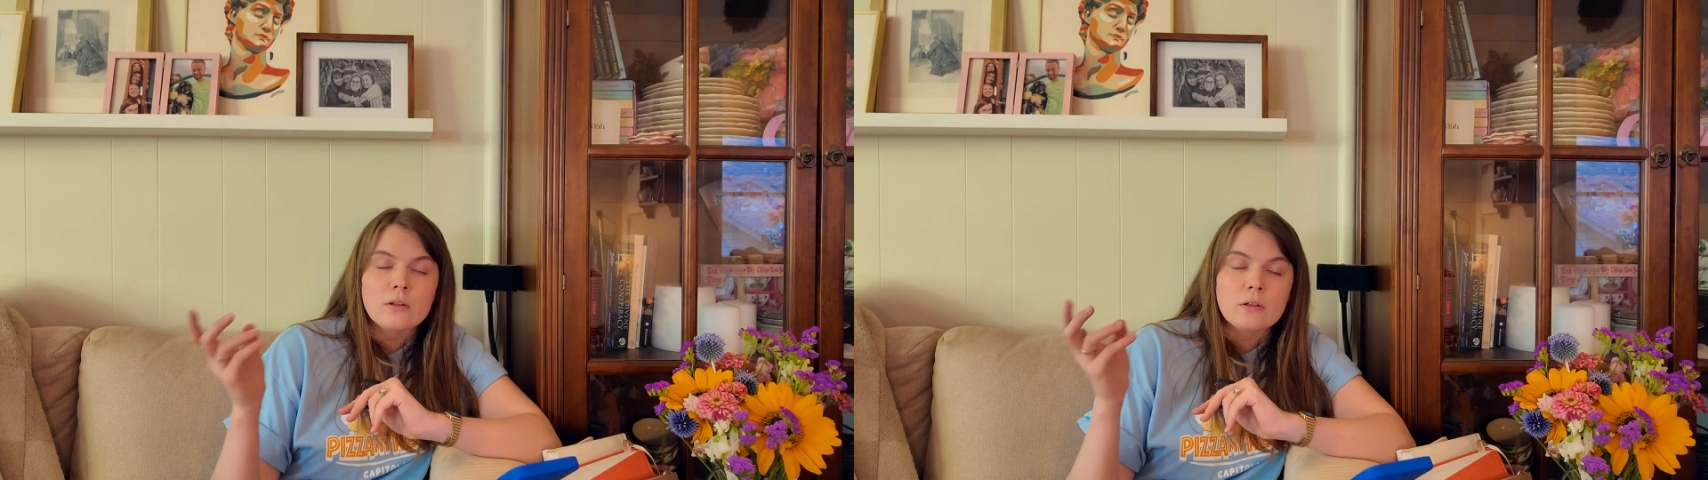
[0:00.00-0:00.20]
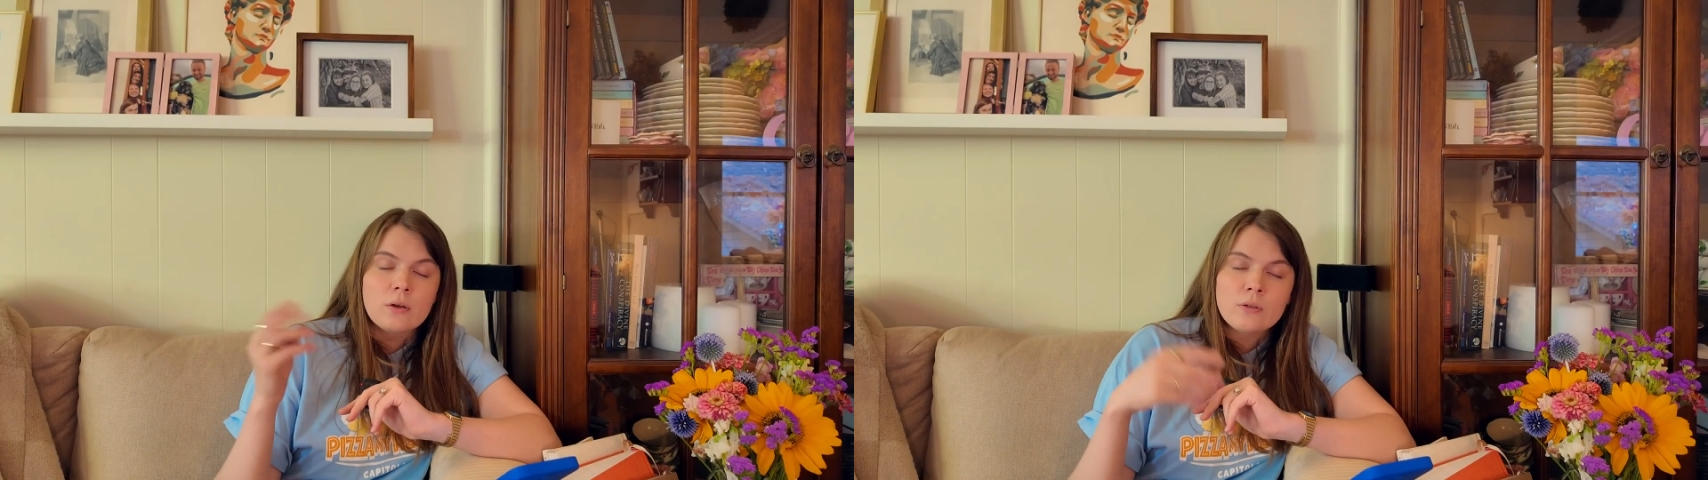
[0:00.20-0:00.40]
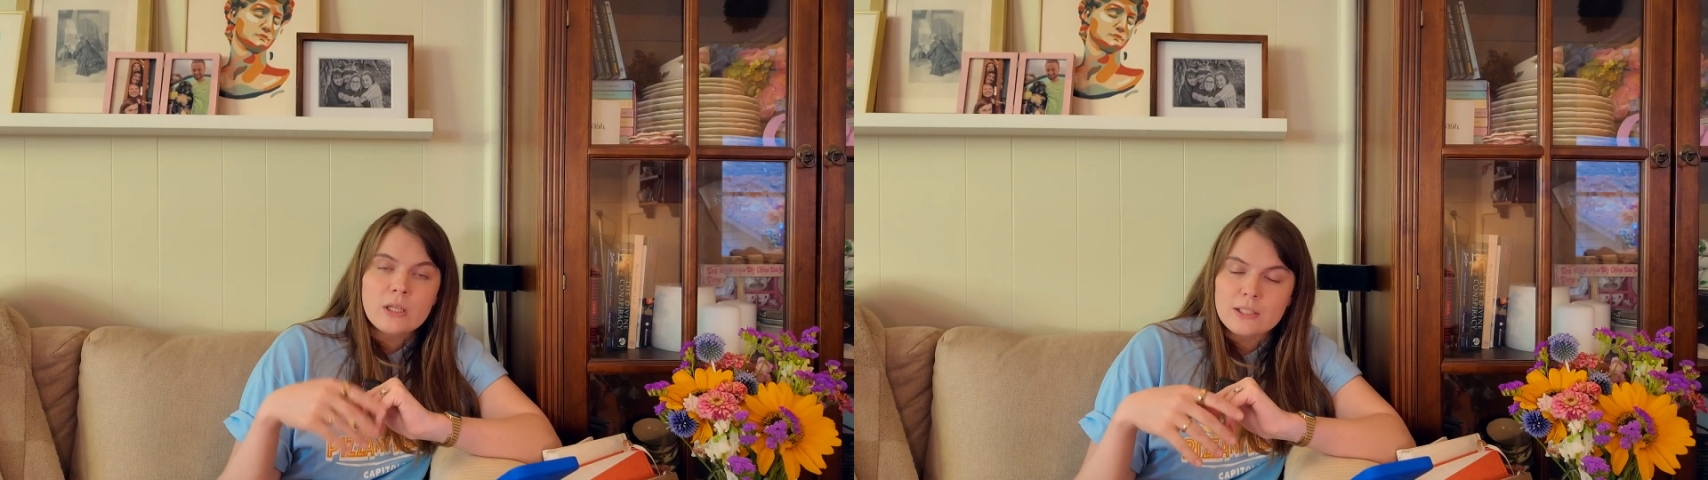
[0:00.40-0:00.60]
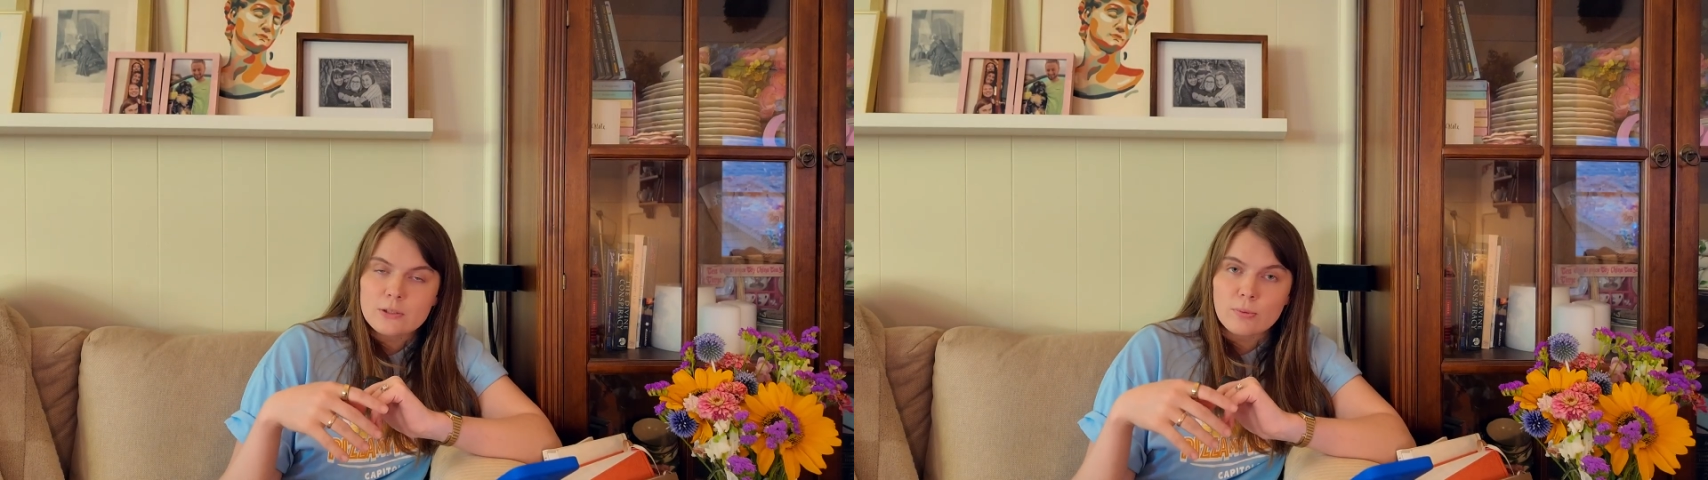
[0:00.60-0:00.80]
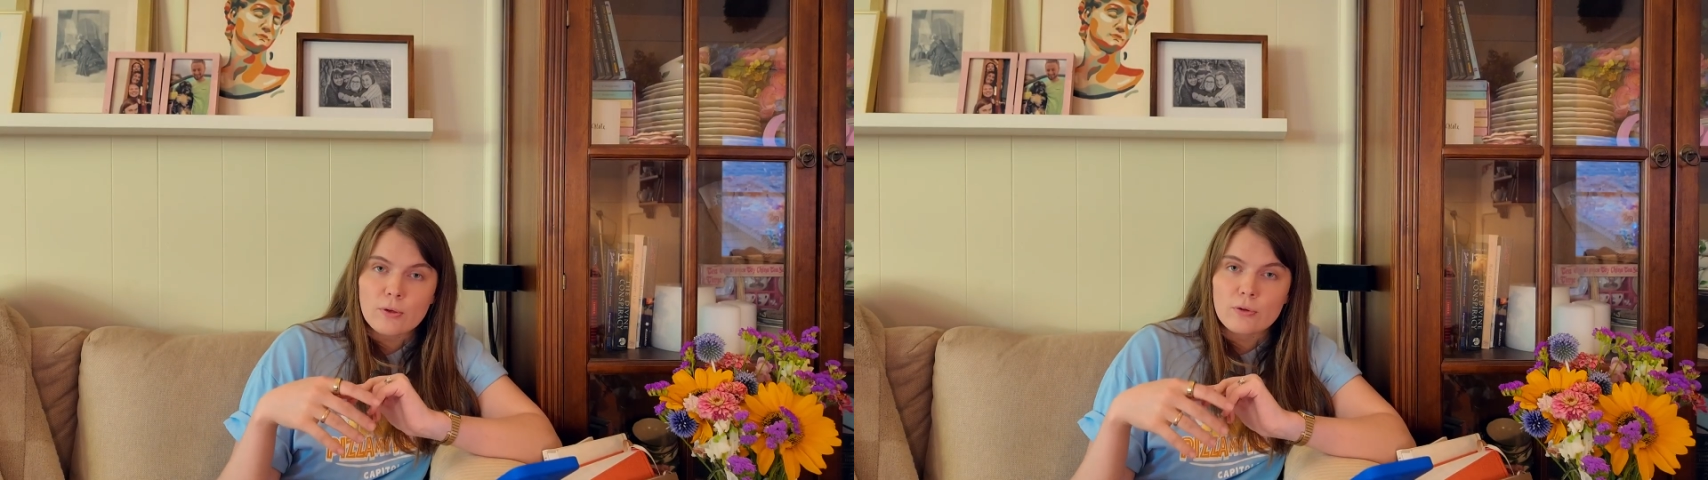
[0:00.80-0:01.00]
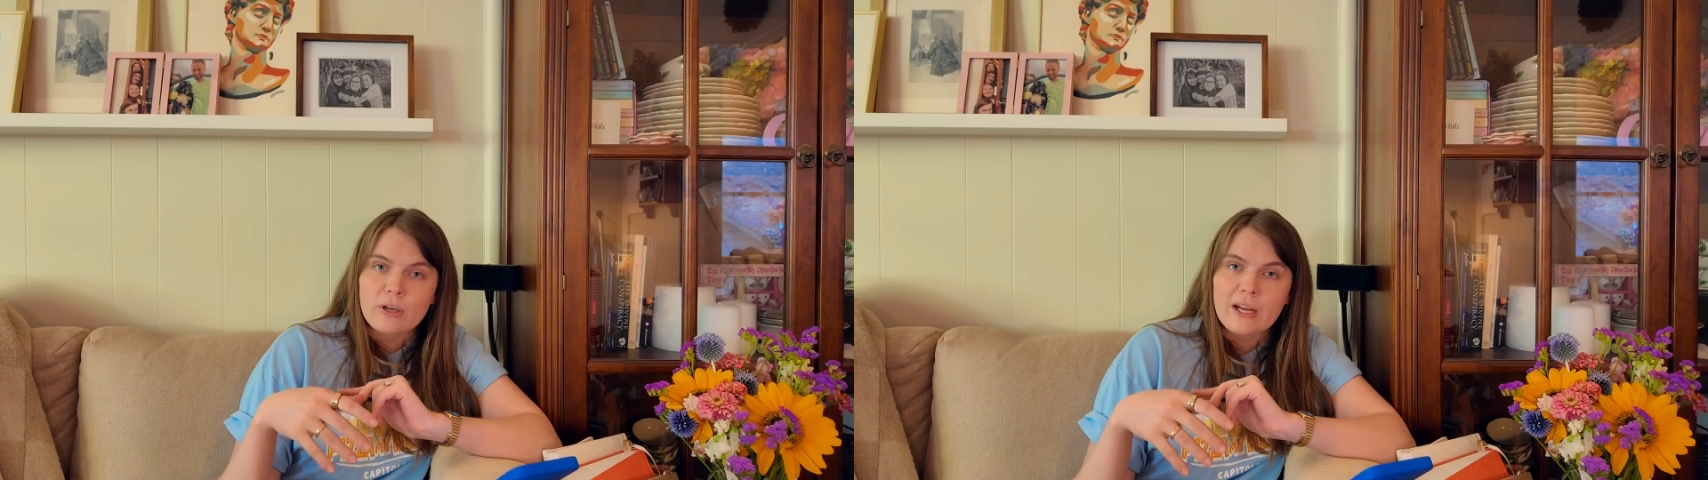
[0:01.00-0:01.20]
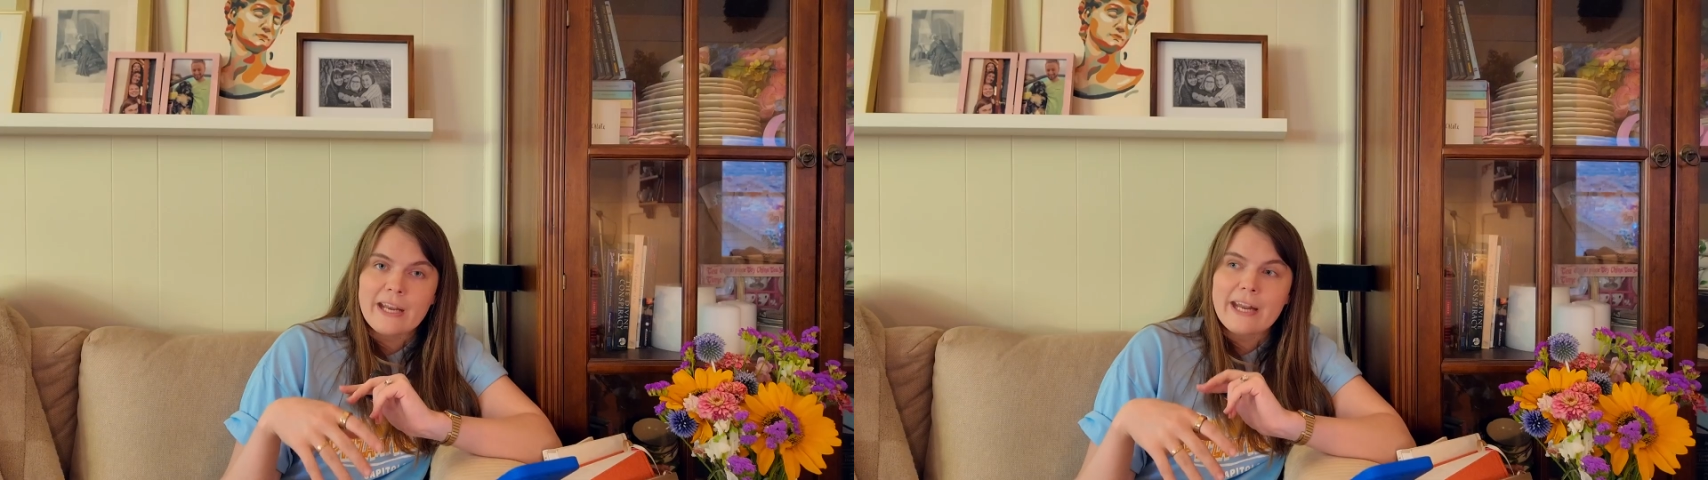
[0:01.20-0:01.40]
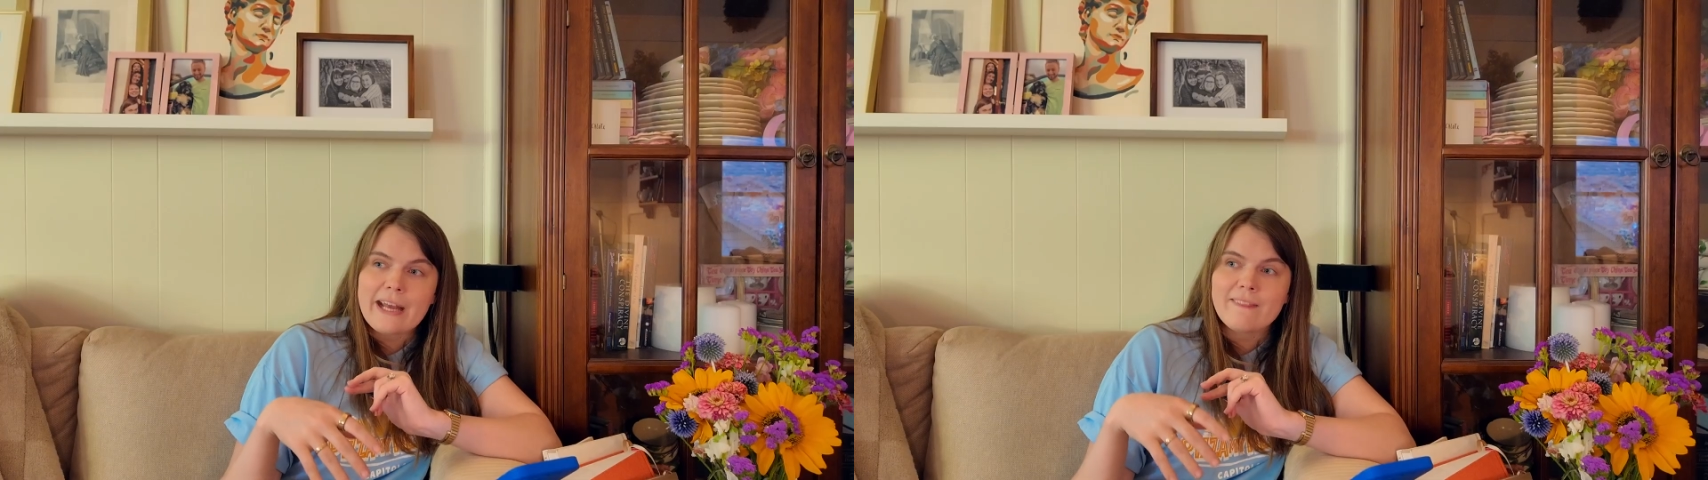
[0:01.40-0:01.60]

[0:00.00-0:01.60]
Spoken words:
load it into Procreate,